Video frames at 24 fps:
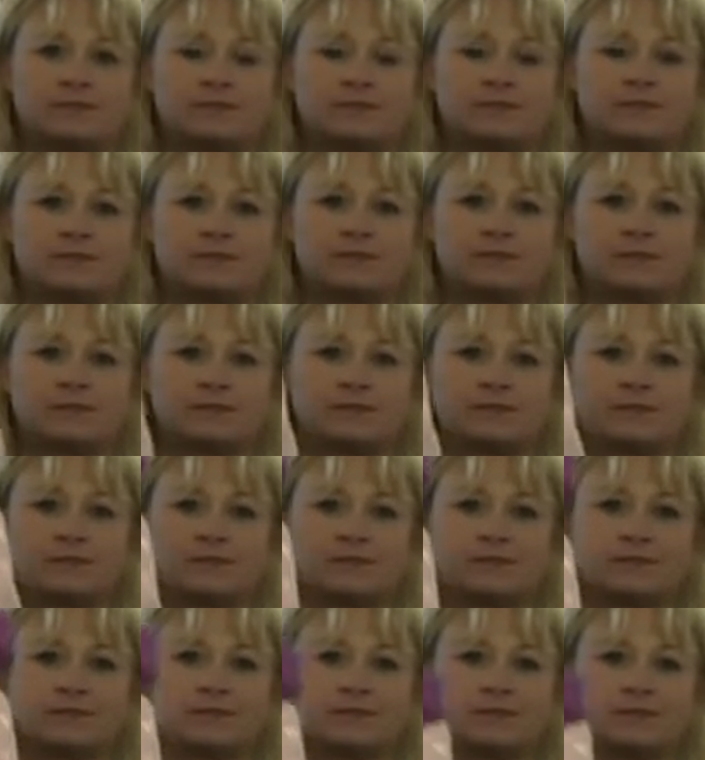
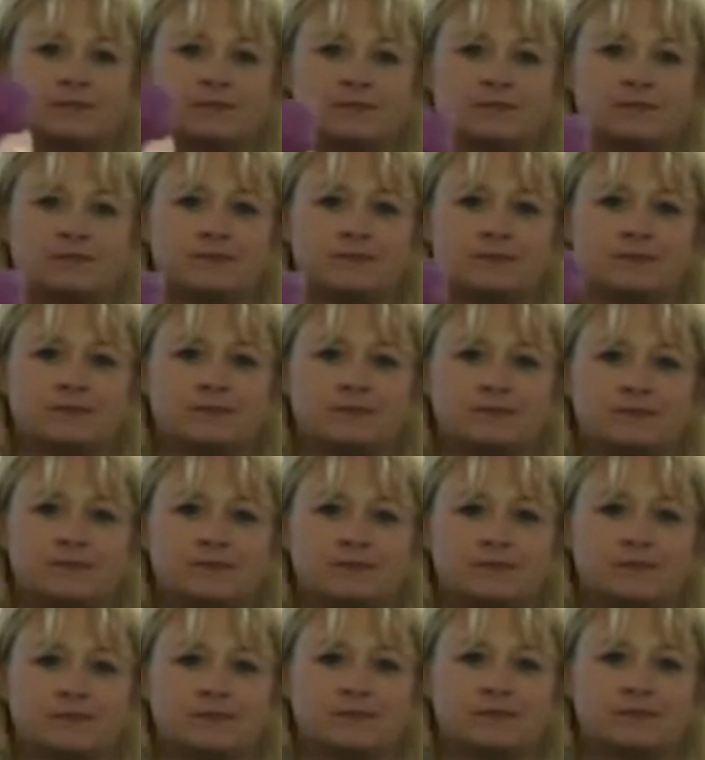
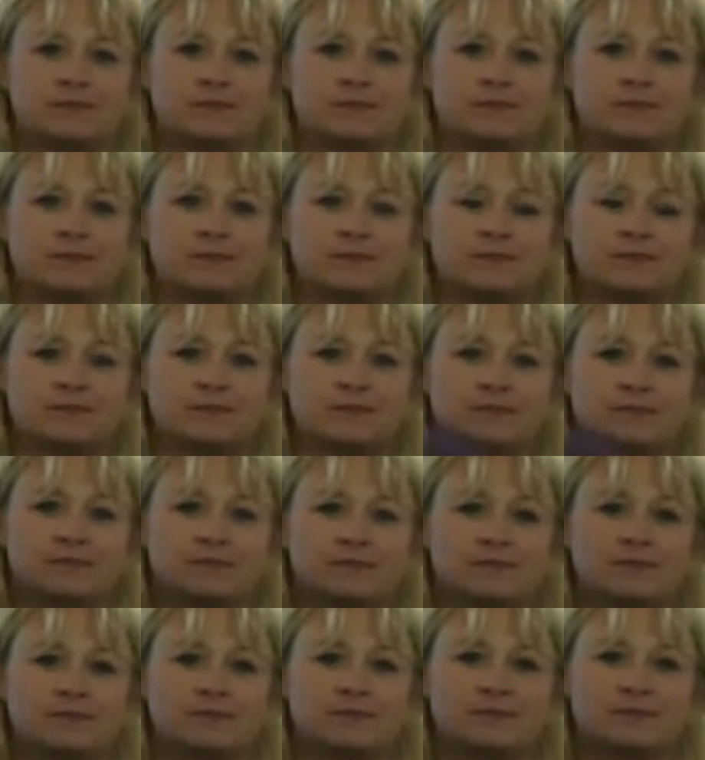
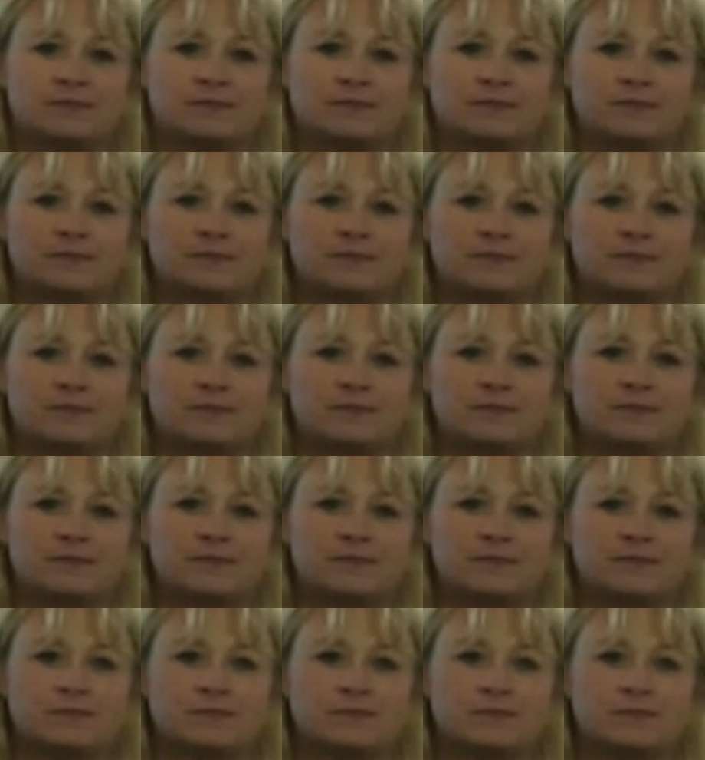
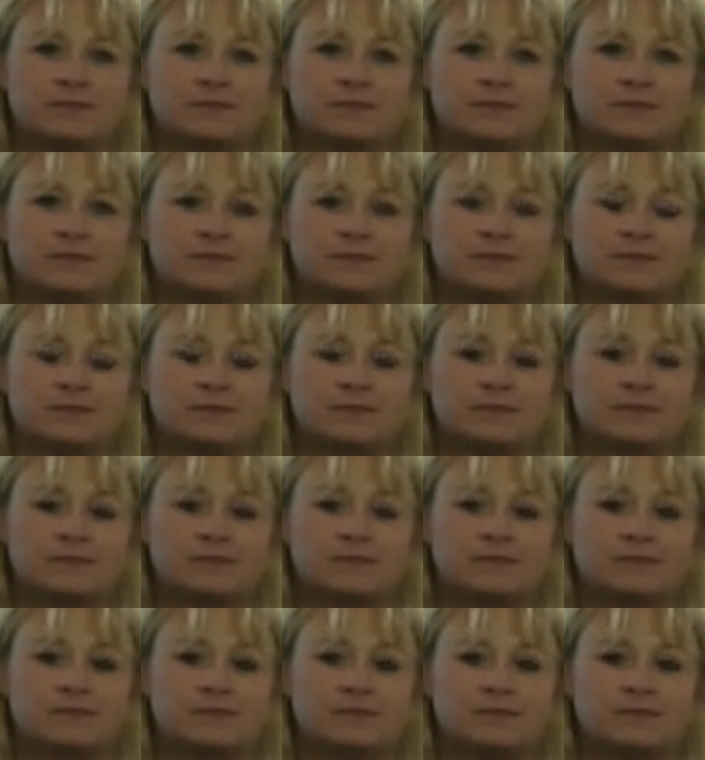
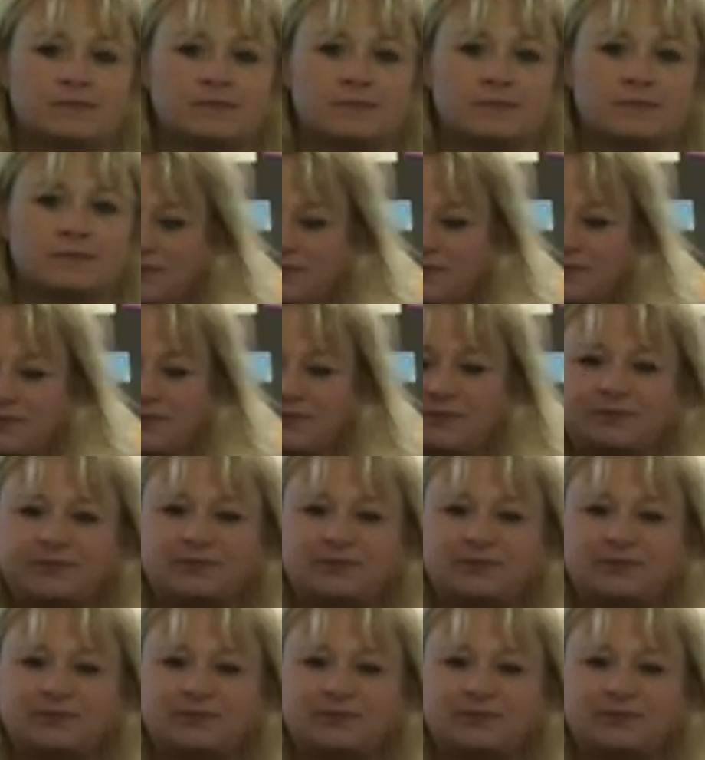(silent)